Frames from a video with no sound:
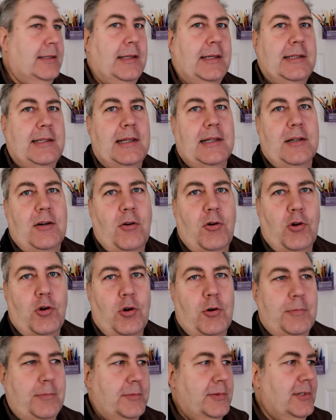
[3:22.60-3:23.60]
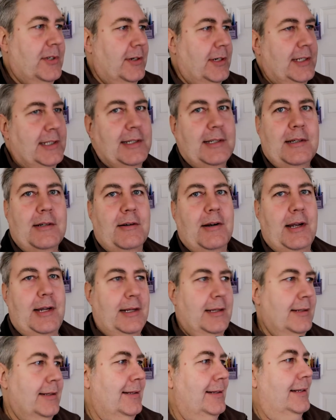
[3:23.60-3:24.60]
I said, go home. So I said, all
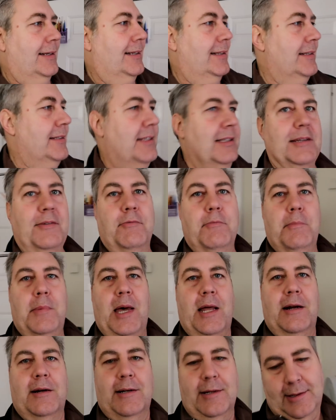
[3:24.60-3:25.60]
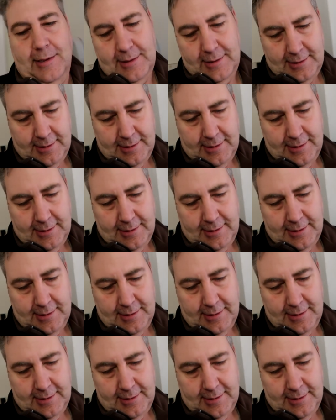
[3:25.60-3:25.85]
right, that's even better.